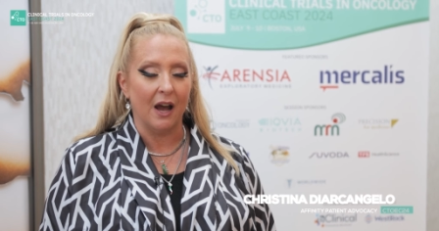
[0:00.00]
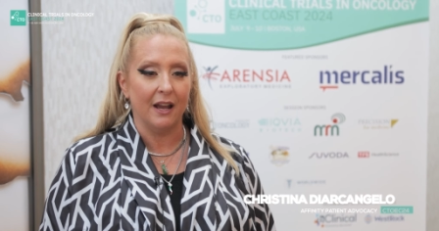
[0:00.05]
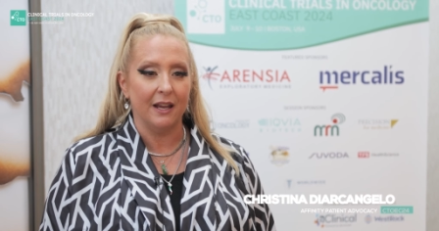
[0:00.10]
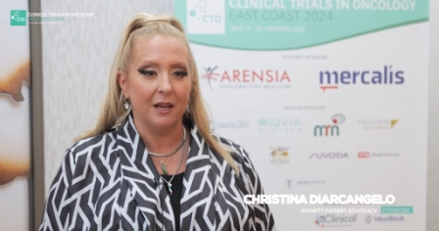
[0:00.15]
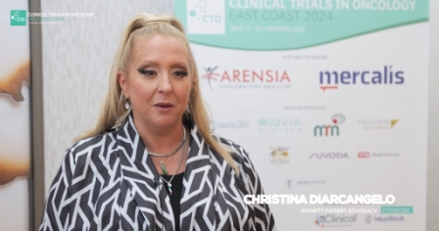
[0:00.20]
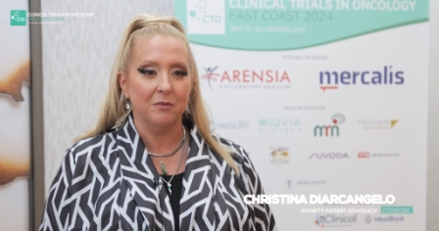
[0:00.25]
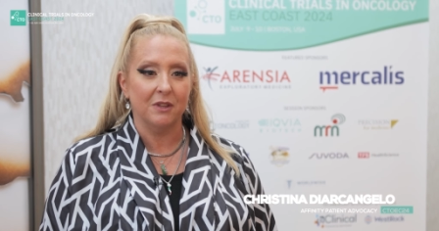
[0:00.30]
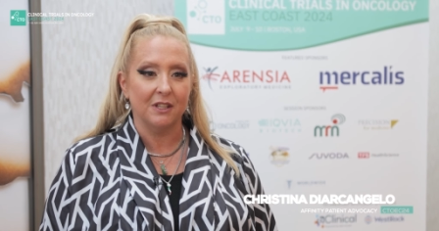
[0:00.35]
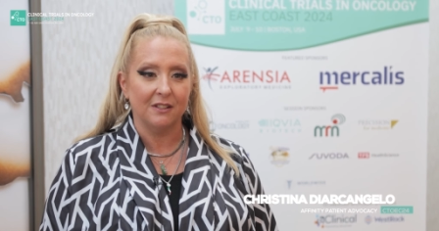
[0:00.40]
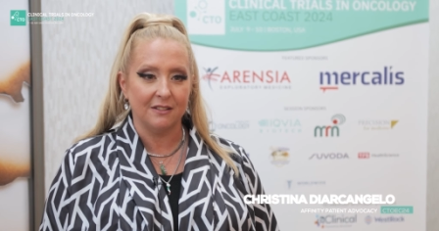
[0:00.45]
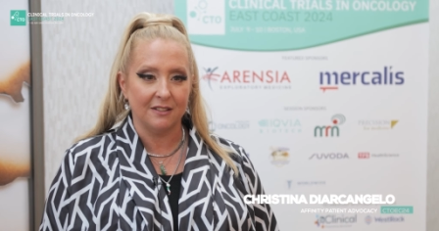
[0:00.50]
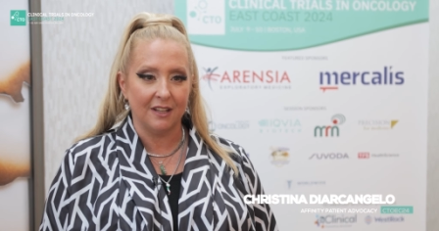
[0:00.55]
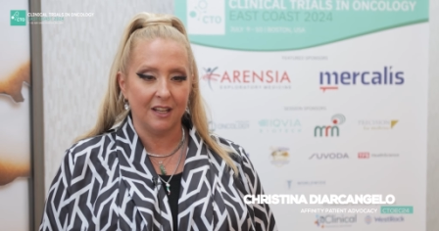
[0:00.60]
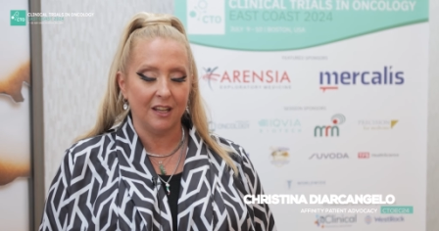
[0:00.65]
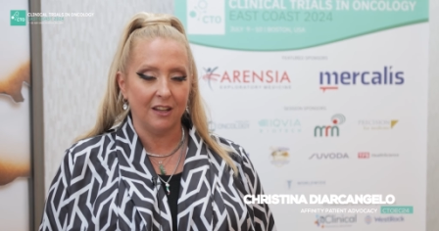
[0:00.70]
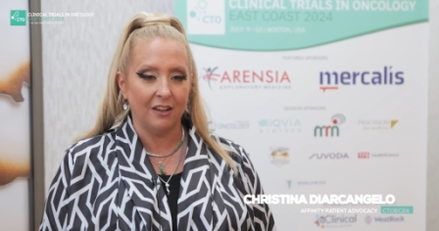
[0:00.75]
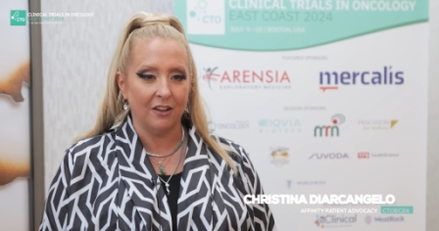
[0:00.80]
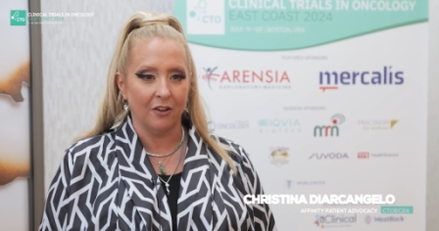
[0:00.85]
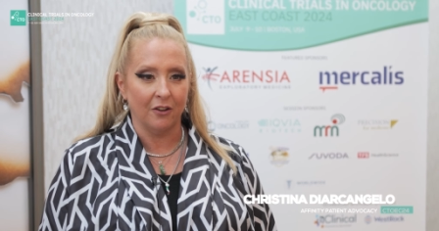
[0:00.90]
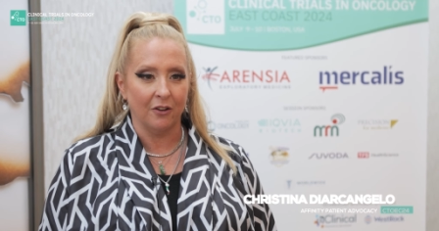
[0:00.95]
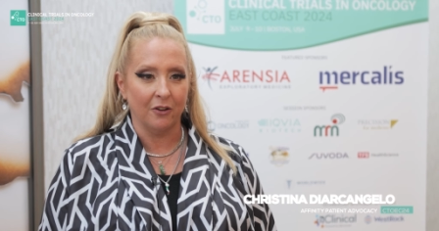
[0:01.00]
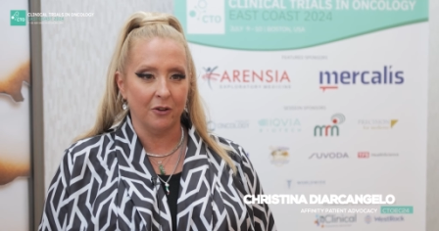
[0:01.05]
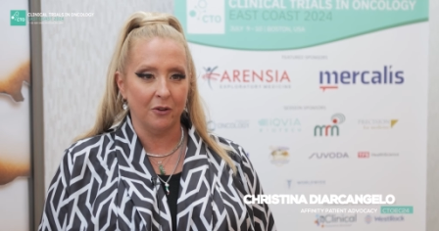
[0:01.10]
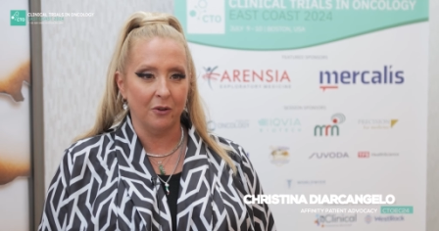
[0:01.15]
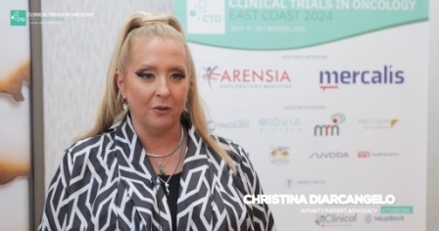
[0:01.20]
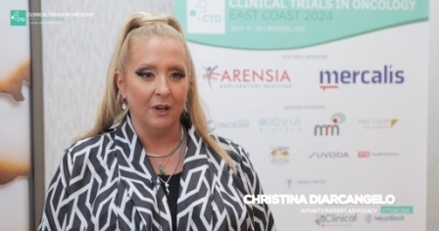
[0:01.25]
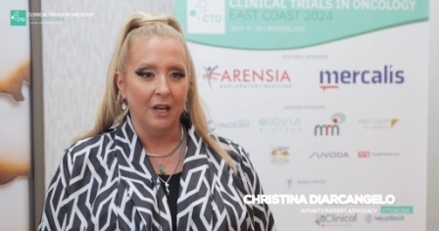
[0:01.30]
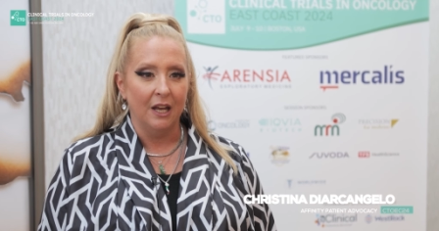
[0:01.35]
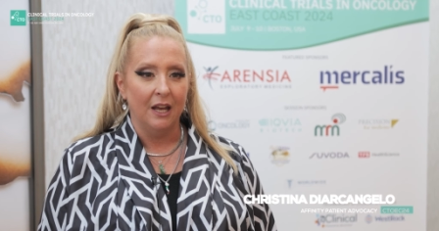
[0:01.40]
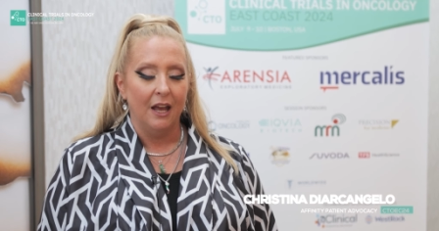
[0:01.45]
I am the
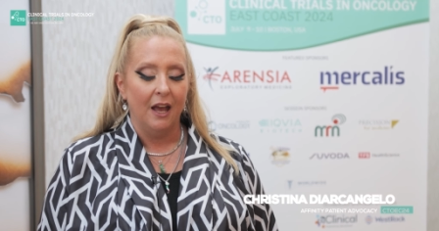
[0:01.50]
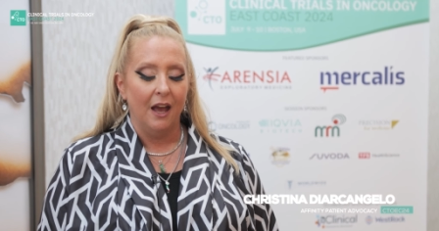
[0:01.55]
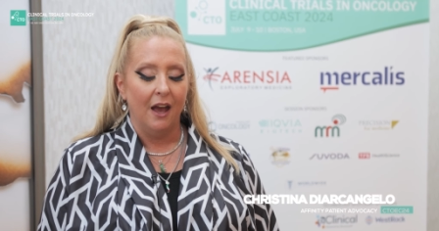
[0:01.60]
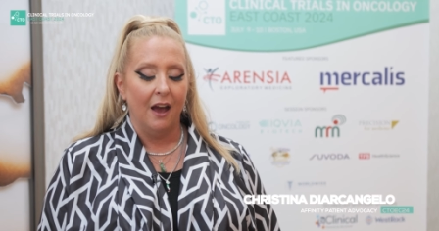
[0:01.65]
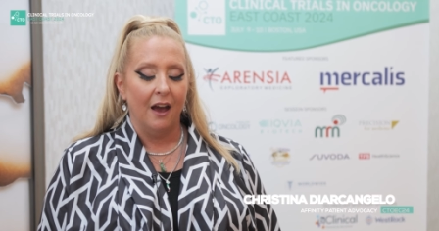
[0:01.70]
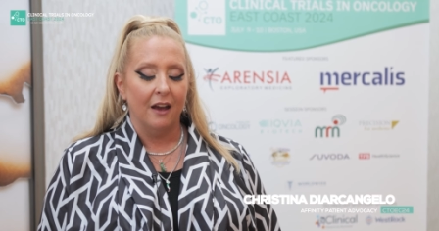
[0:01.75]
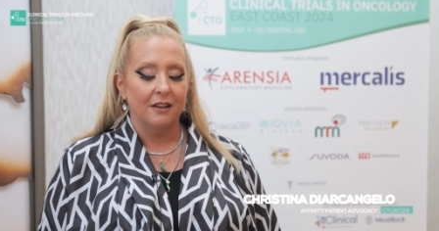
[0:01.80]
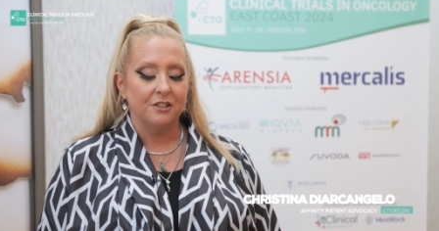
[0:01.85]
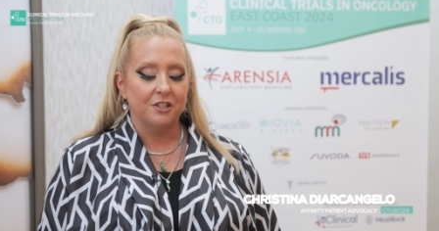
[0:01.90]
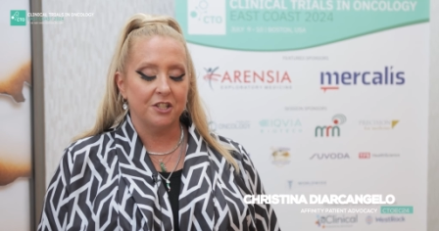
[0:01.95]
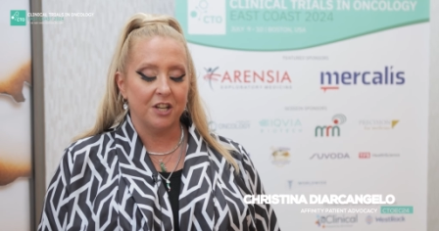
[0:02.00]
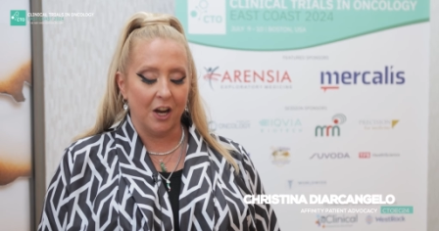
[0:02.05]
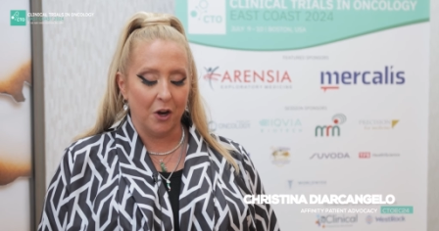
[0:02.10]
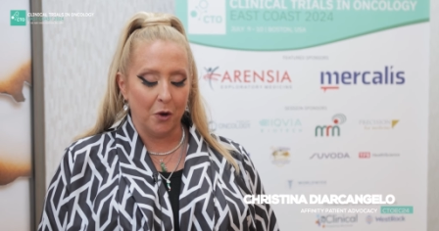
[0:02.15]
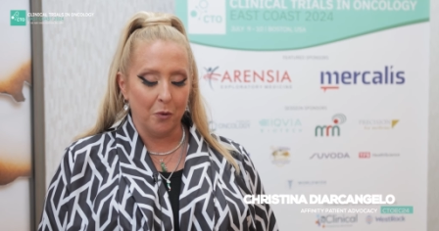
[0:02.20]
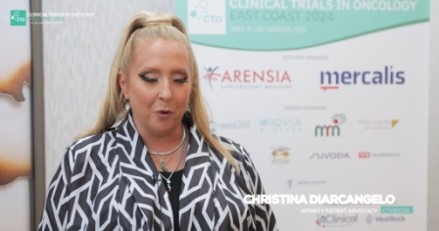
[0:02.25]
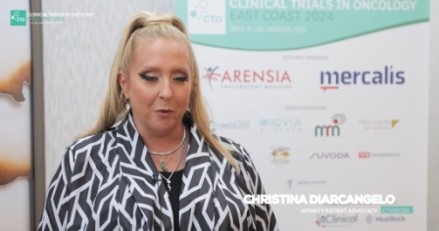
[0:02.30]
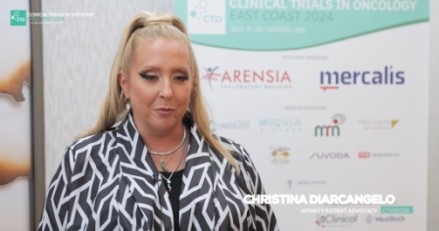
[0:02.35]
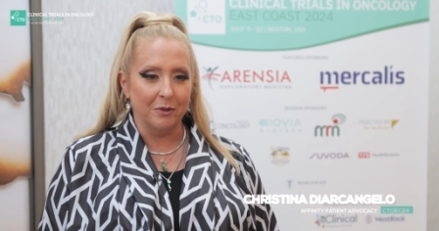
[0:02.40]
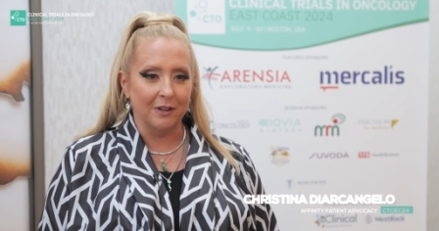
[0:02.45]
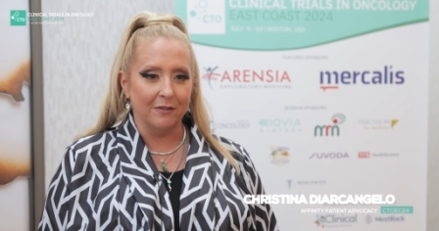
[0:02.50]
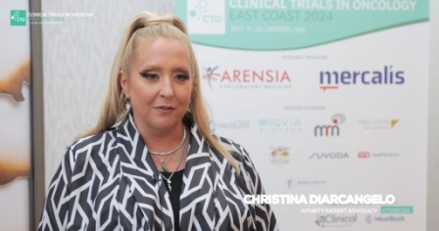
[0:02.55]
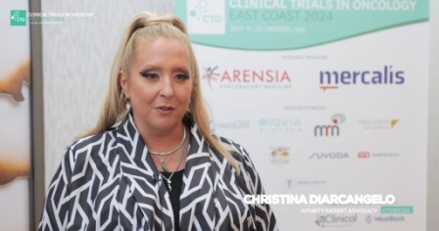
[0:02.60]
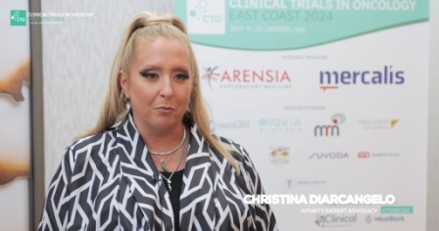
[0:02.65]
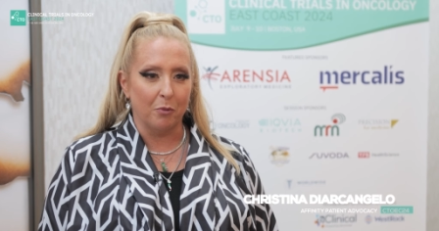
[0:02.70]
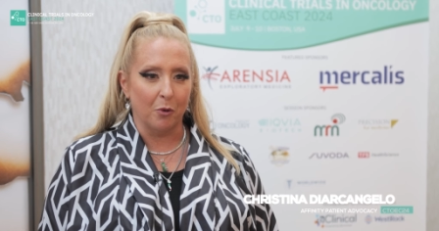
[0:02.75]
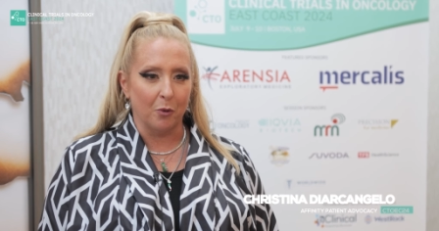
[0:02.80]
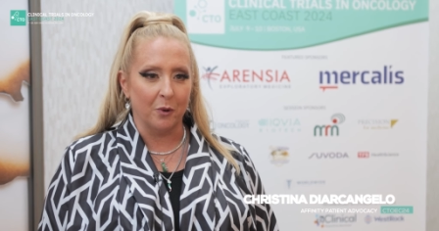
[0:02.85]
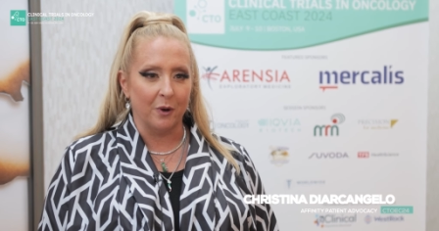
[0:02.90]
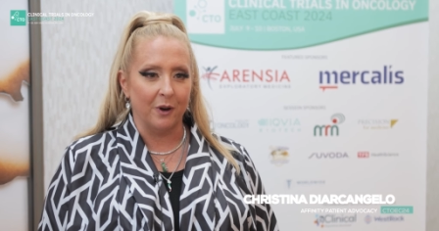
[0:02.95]
CEO, chairwoman of the
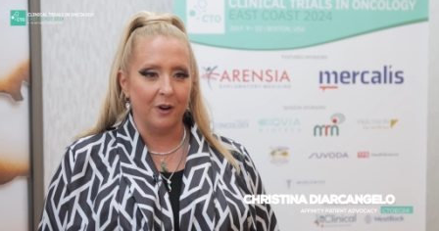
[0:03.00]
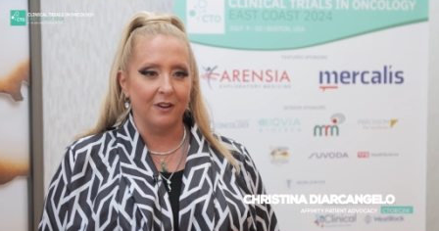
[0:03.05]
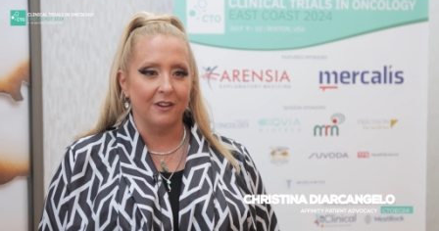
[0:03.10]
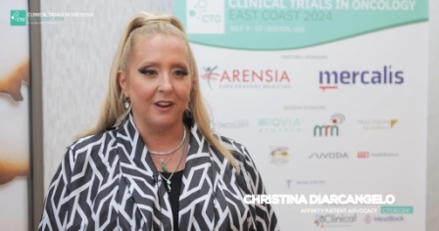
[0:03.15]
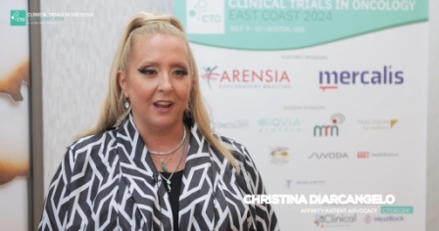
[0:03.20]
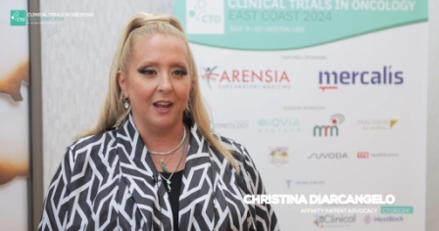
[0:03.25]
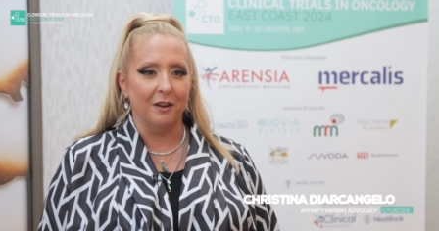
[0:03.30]
board,